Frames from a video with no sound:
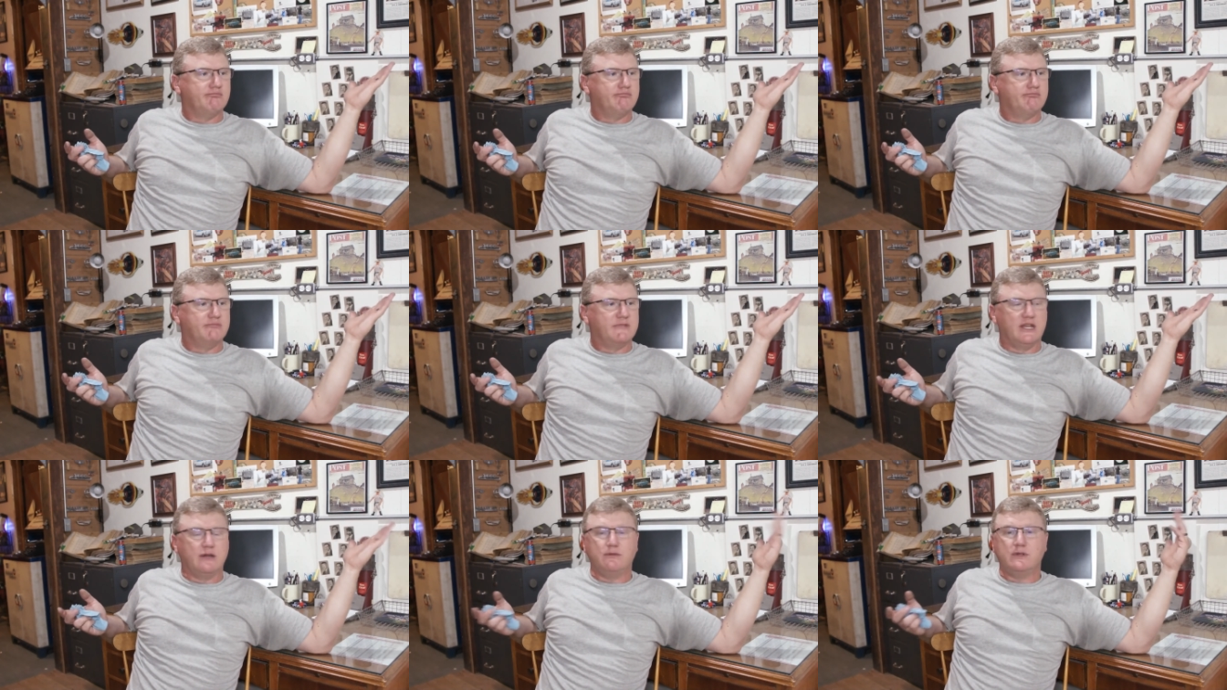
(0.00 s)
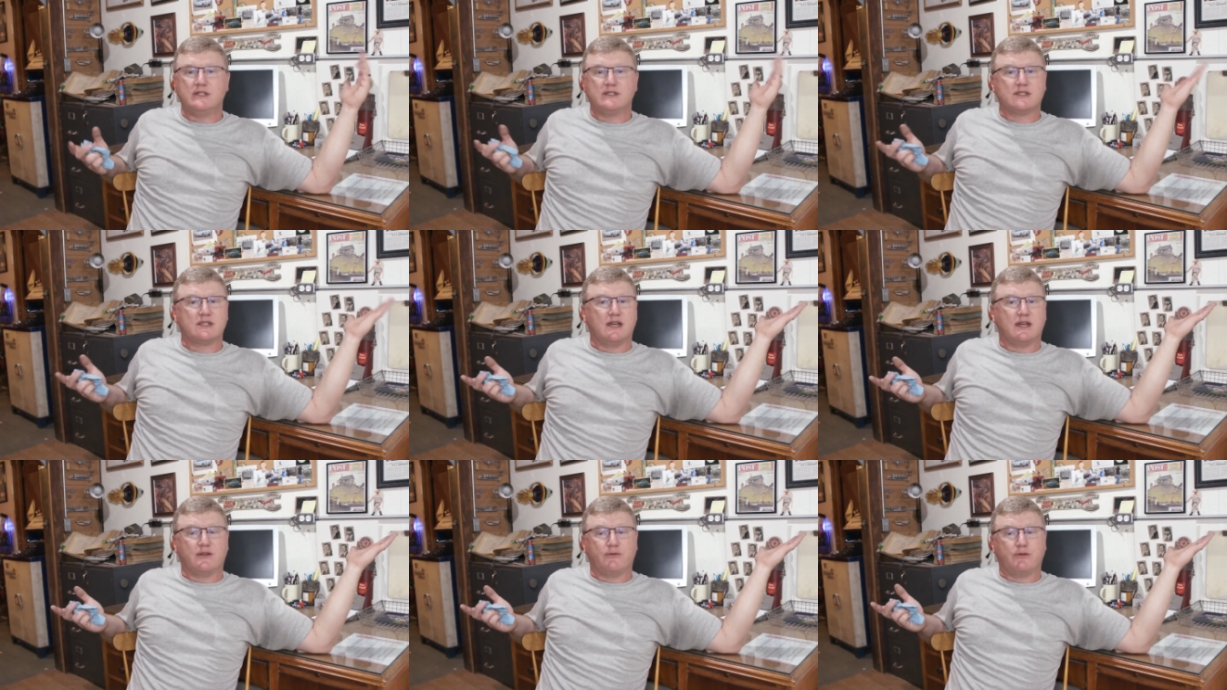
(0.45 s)
then we
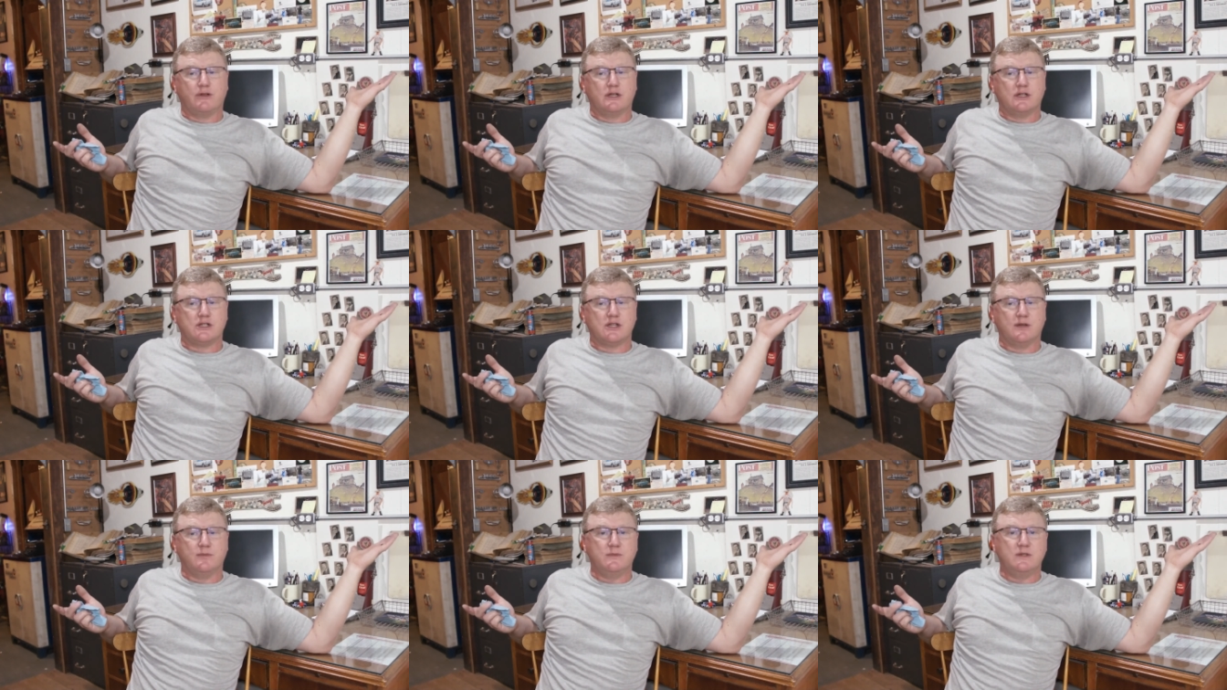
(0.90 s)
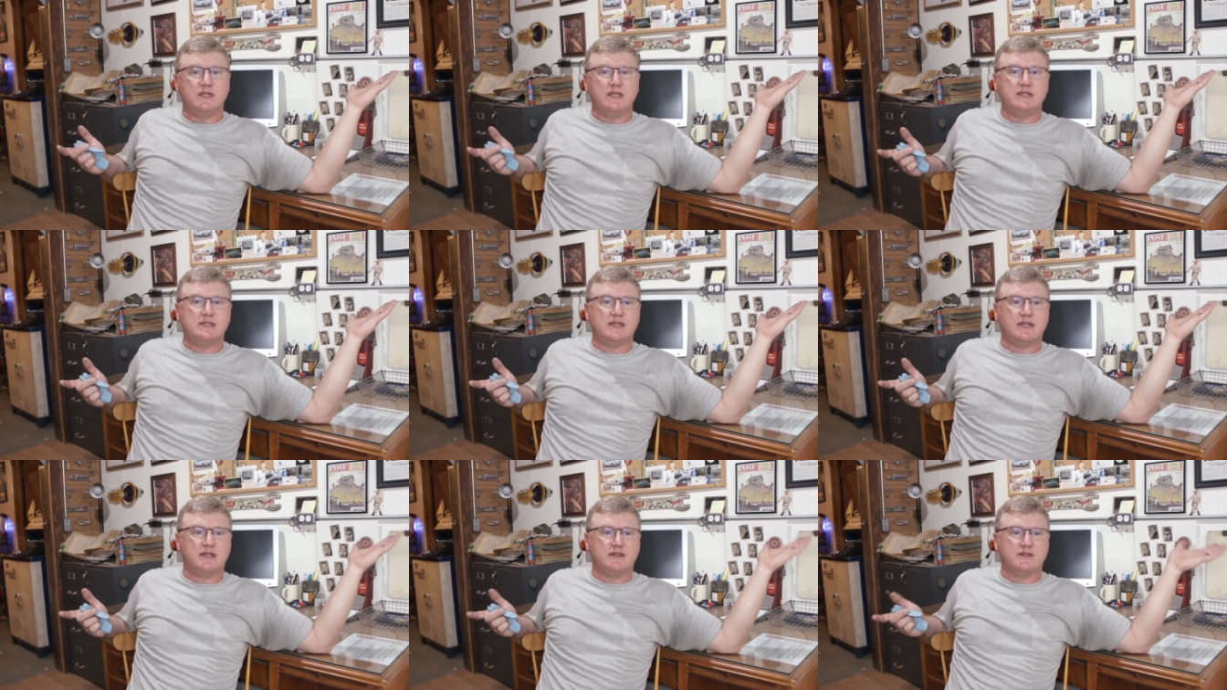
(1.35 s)
just got to finish up
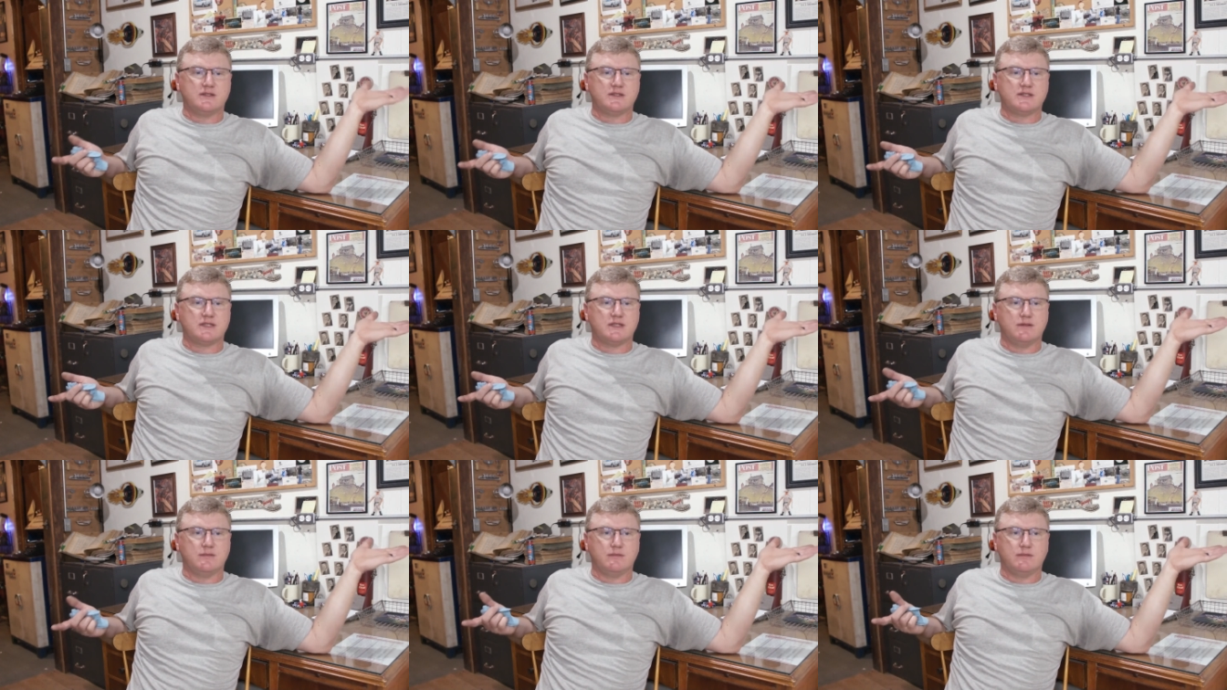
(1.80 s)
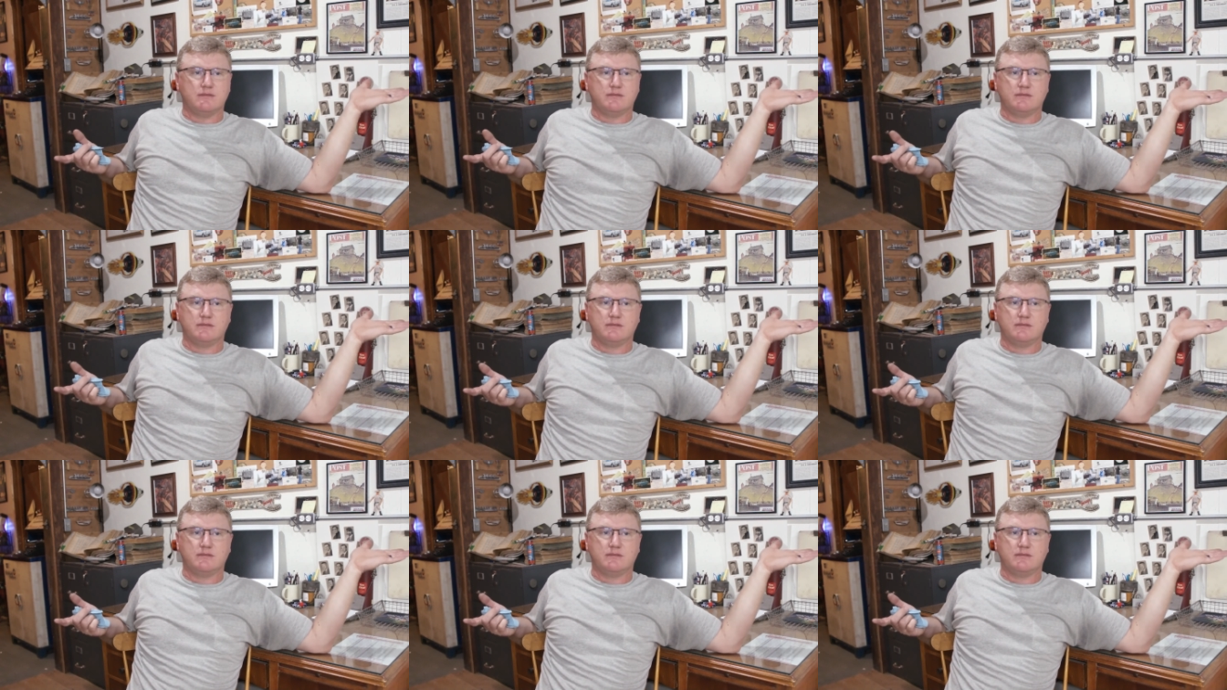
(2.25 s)
details, and